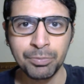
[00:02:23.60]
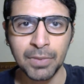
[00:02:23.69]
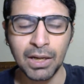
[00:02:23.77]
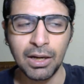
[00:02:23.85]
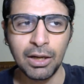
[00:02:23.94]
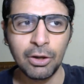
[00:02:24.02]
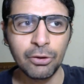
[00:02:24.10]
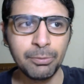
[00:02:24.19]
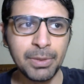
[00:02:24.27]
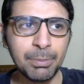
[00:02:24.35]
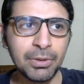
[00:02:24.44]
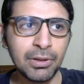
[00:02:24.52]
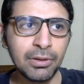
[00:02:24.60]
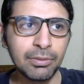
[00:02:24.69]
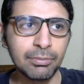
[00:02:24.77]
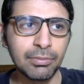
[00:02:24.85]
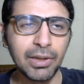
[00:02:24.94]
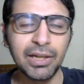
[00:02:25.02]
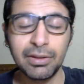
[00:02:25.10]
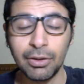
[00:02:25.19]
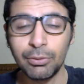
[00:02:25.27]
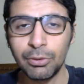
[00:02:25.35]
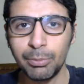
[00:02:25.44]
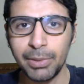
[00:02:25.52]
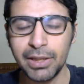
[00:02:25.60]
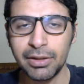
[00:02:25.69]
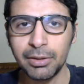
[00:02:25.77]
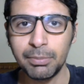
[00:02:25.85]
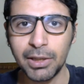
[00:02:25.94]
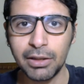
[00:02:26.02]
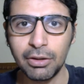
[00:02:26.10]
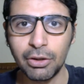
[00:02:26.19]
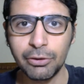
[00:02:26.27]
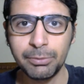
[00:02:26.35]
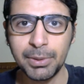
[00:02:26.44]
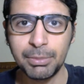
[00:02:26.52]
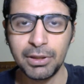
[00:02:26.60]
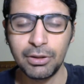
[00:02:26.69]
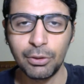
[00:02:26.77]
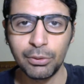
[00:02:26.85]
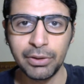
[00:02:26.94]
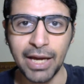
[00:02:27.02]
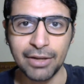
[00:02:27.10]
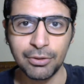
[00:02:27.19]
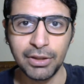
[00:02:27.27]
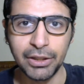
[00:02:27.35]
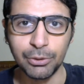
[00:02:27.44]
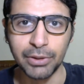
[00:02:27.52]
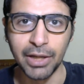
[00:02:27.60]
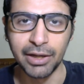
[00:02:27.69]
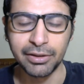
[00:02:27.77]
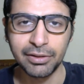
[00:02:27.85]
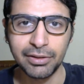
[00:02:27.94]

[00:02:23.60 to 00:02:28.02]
a lot of people, it sounds so basic, but a lot of people don't actually do that.